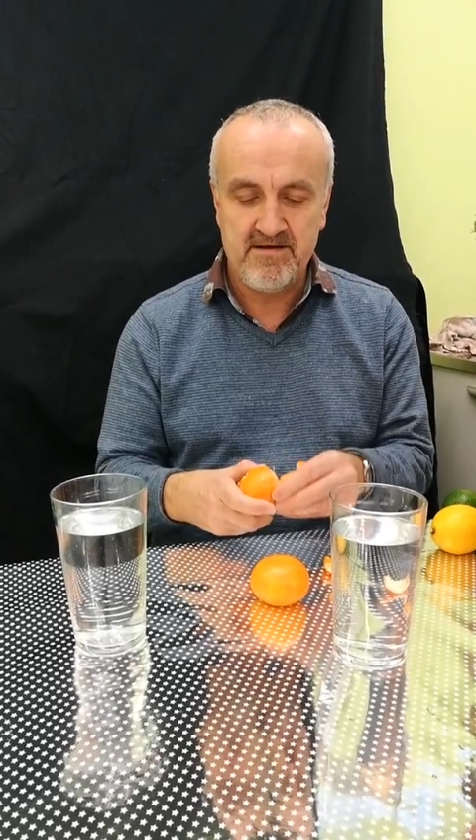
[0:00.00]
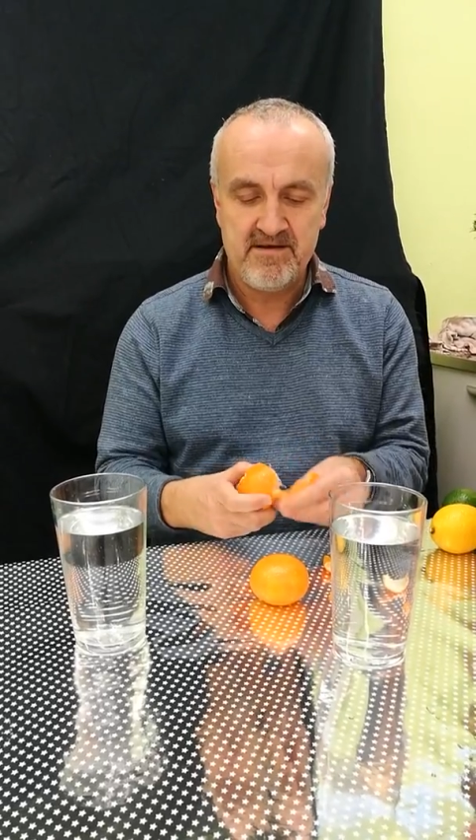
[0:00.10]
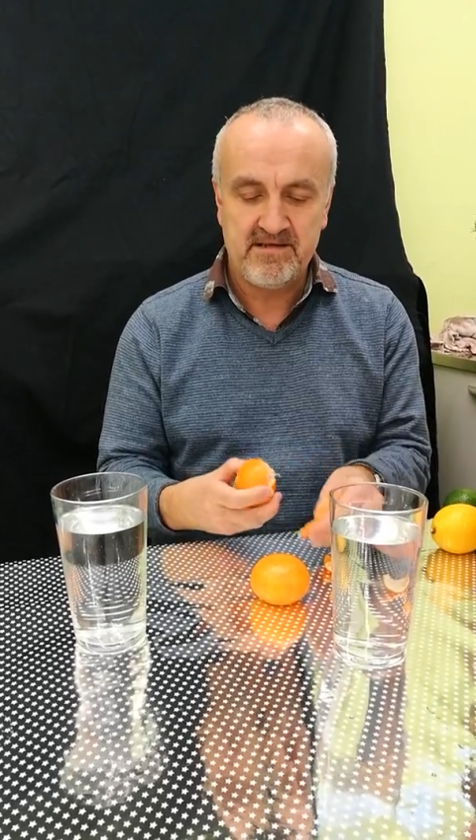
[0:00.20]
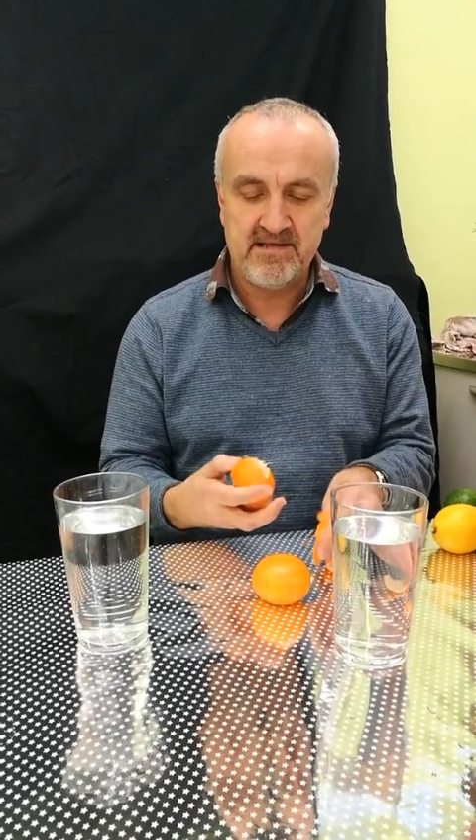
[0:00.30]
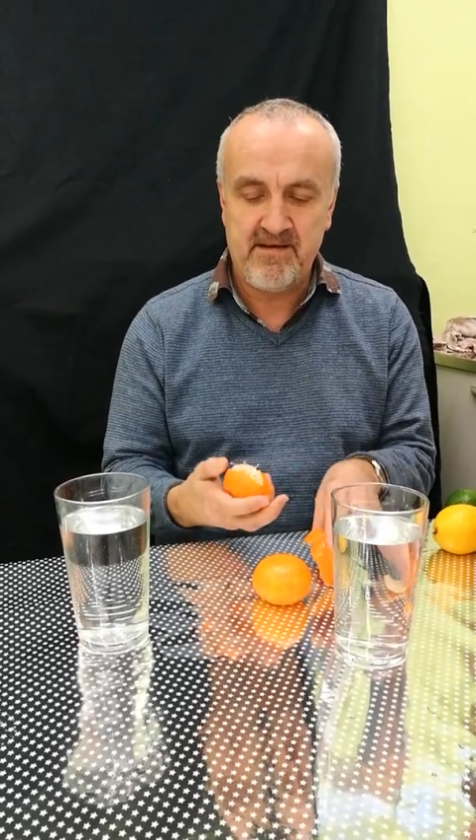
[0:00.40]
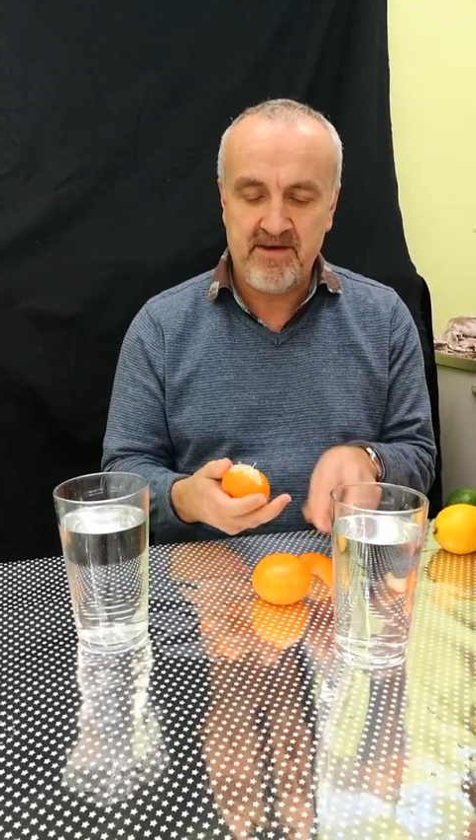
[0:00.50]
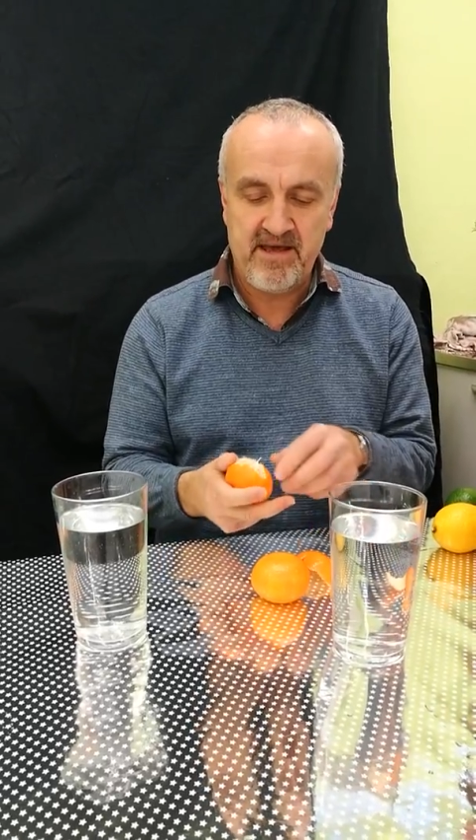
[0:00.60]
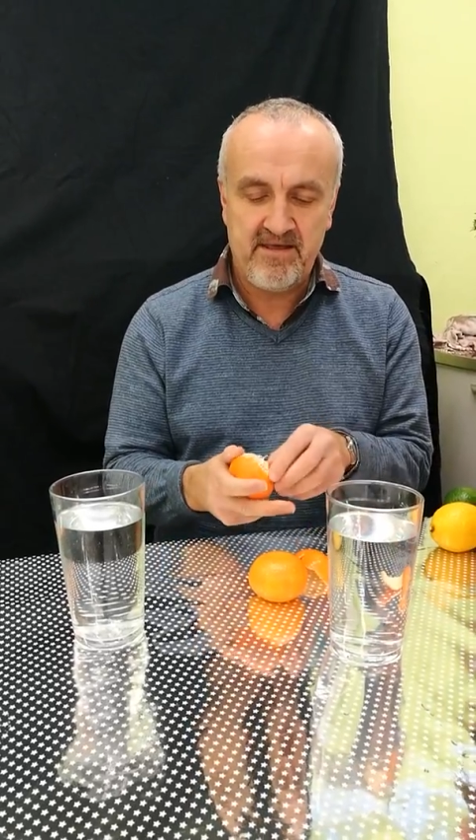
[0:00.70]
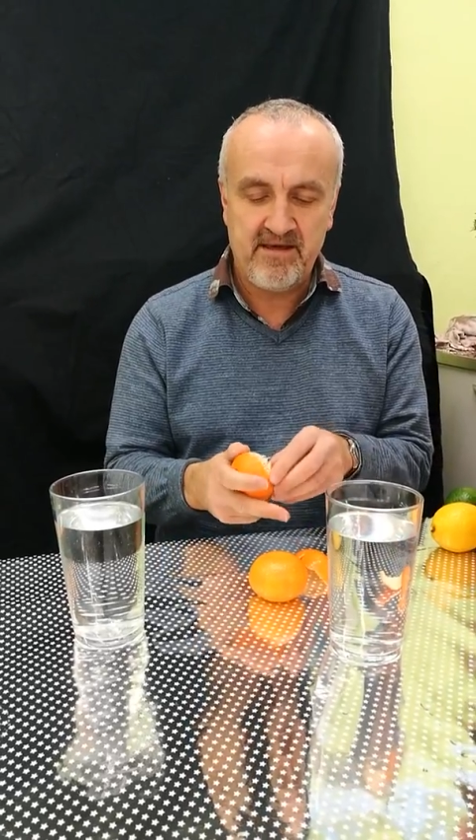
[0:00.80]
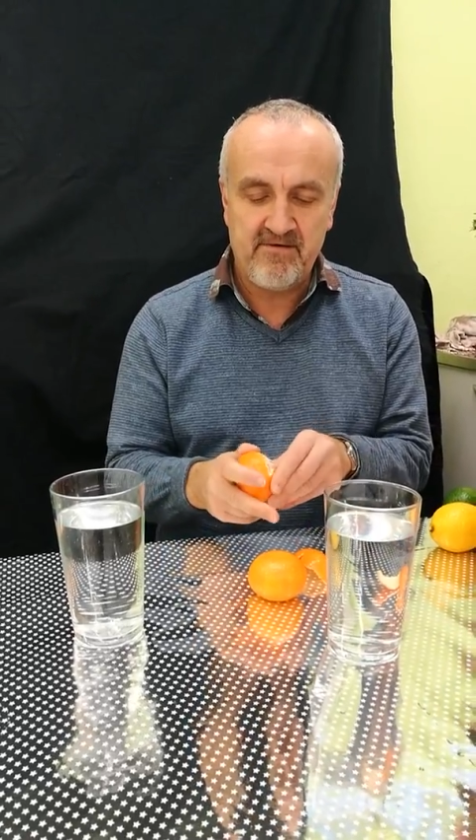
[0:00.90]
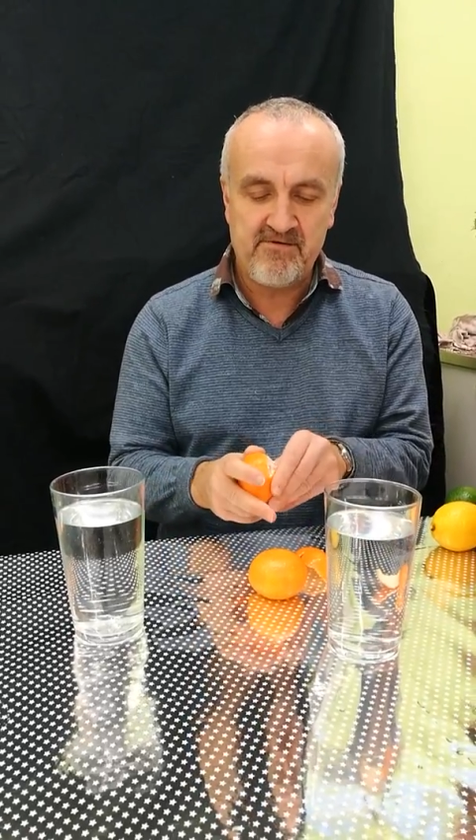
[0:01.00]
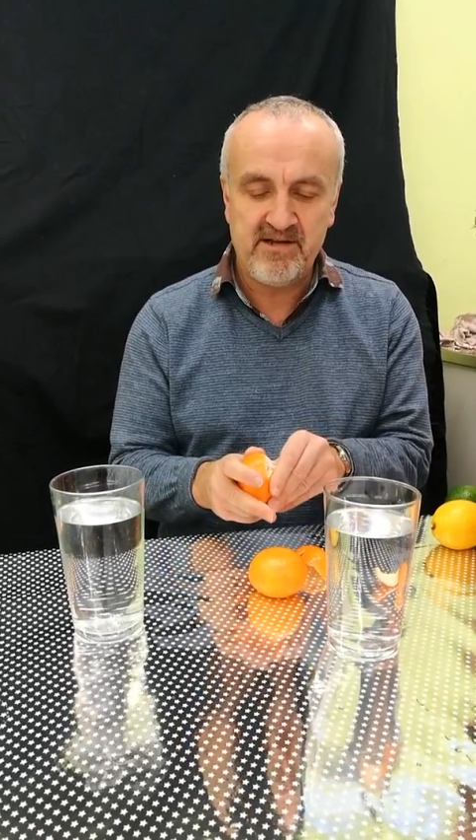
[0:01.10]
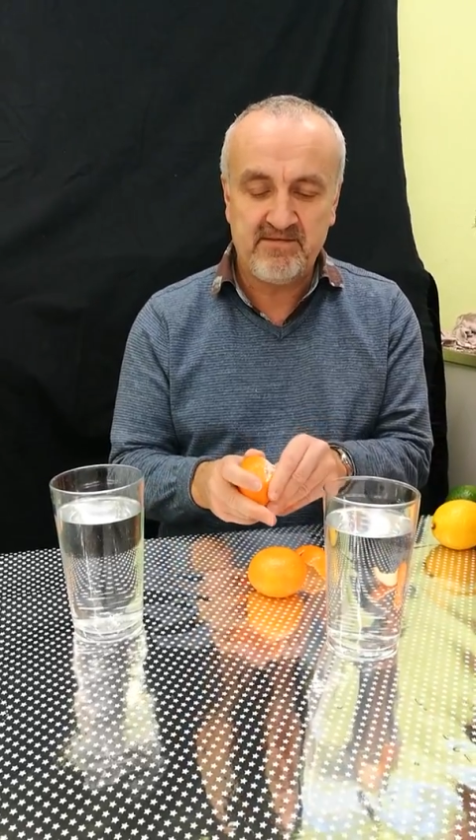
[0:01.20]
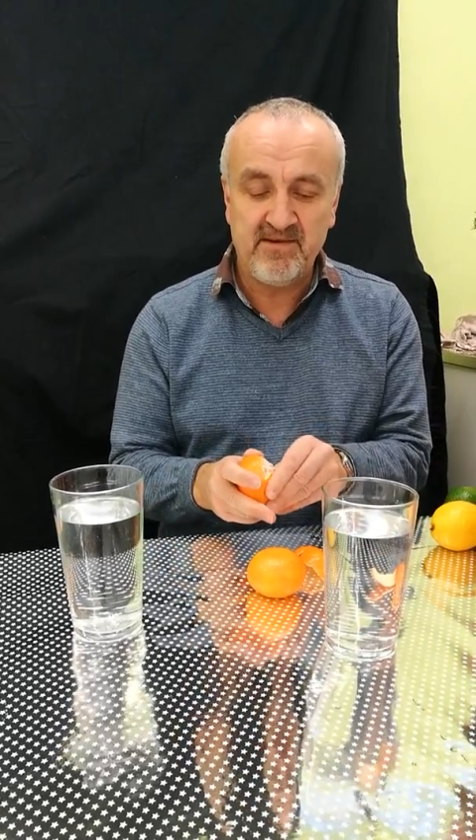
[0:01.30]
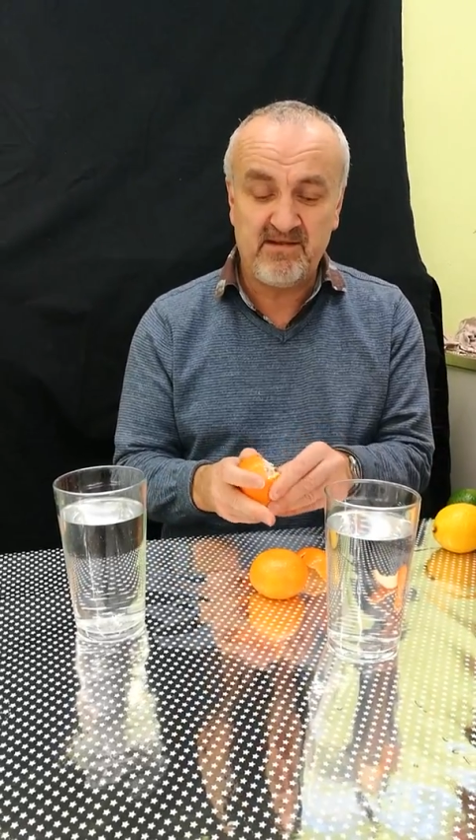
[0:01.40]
Doesn't that make you think of Christmas,